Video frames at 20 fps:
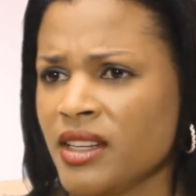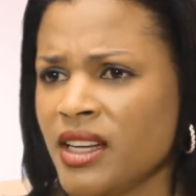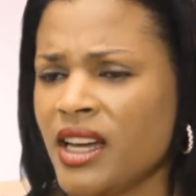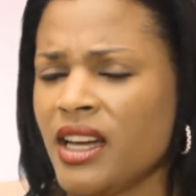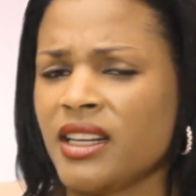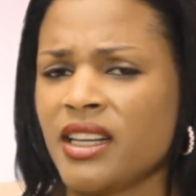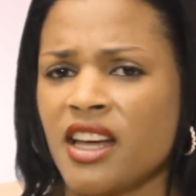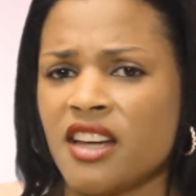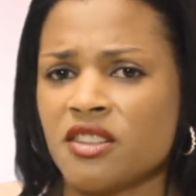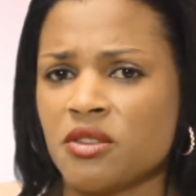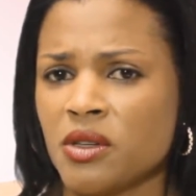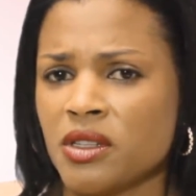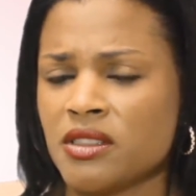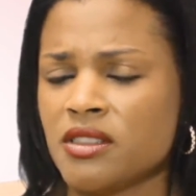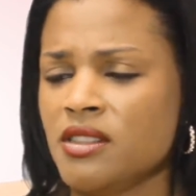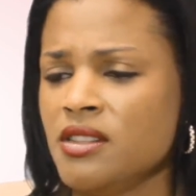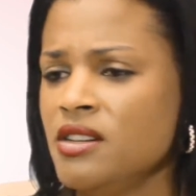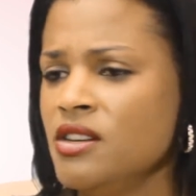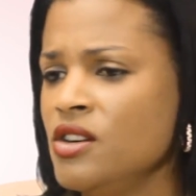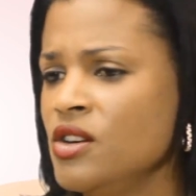And guess what?
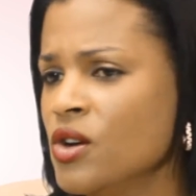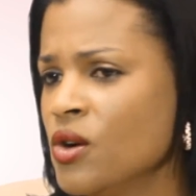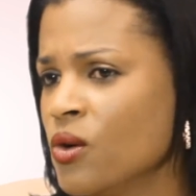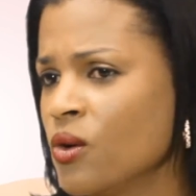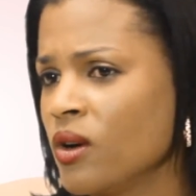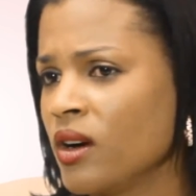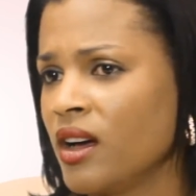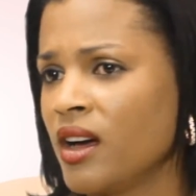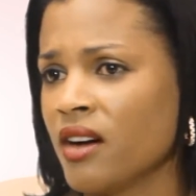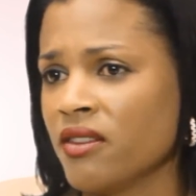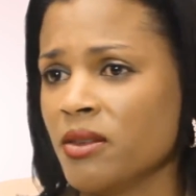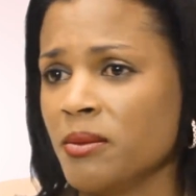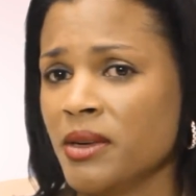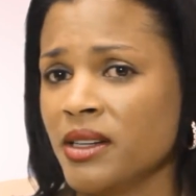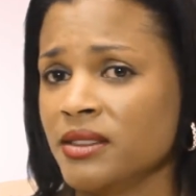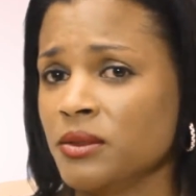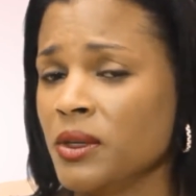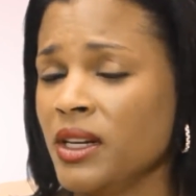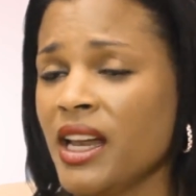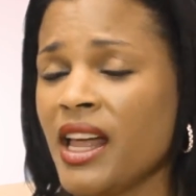No
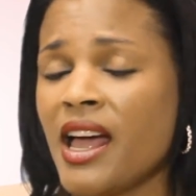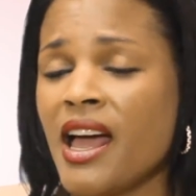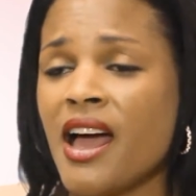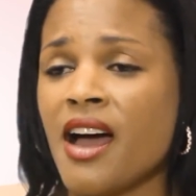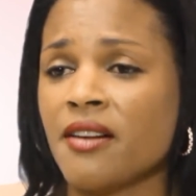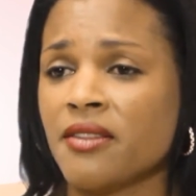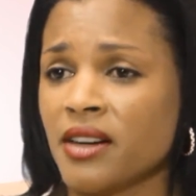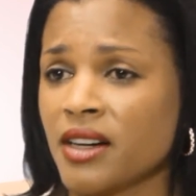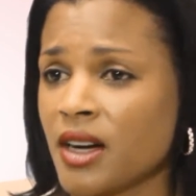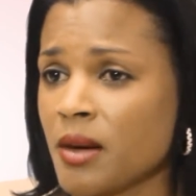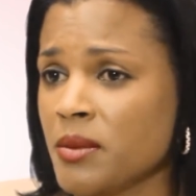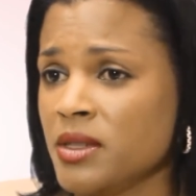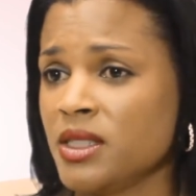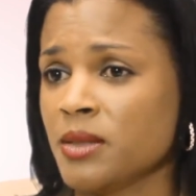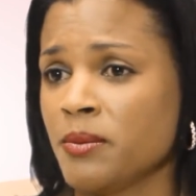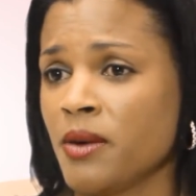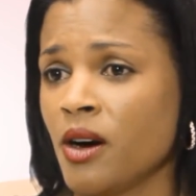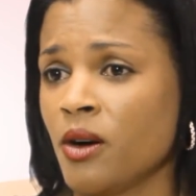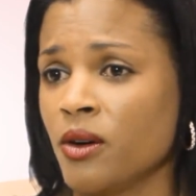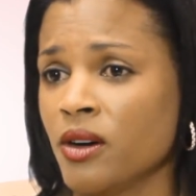government will ever come
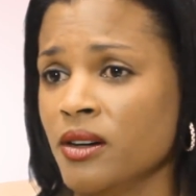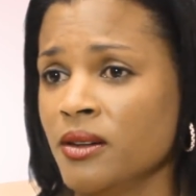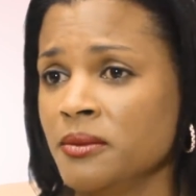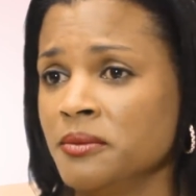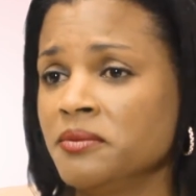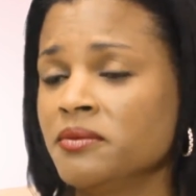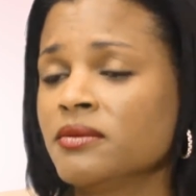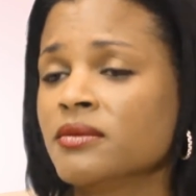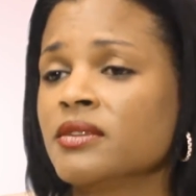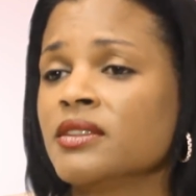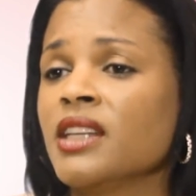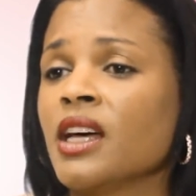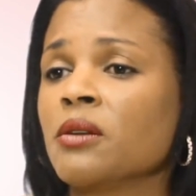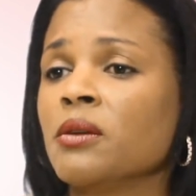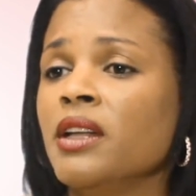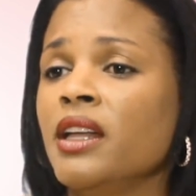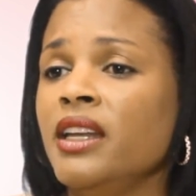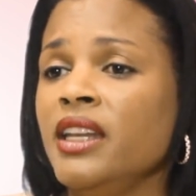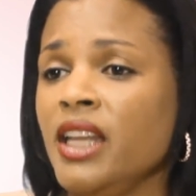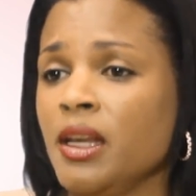into power that
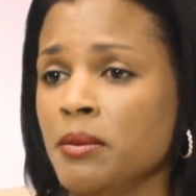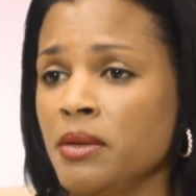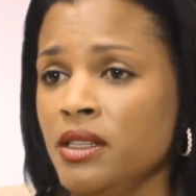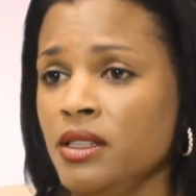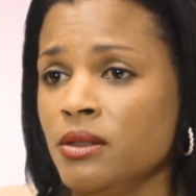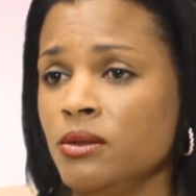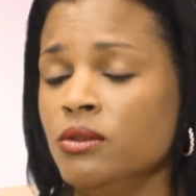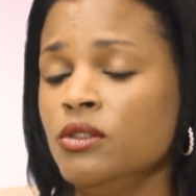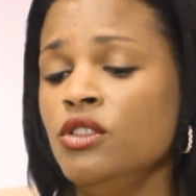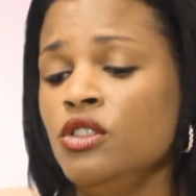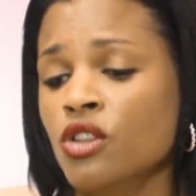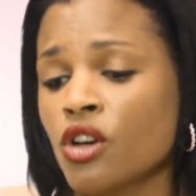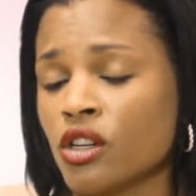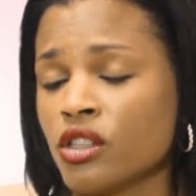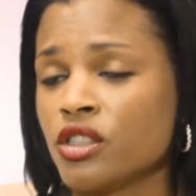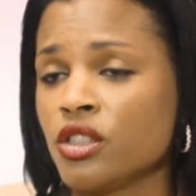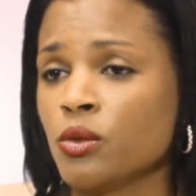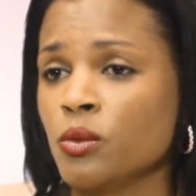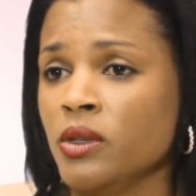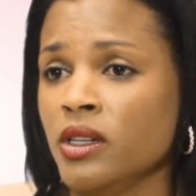will enable you
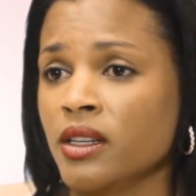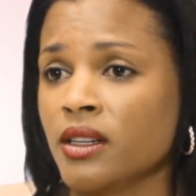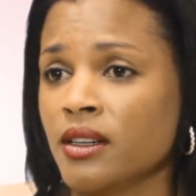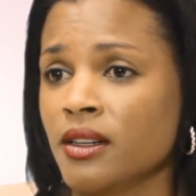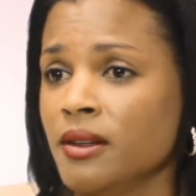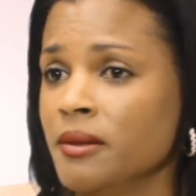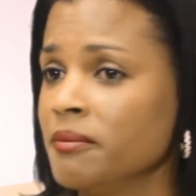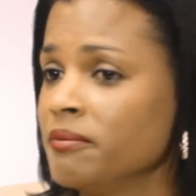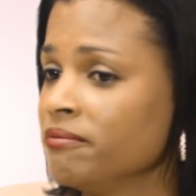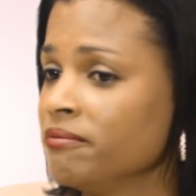not to work.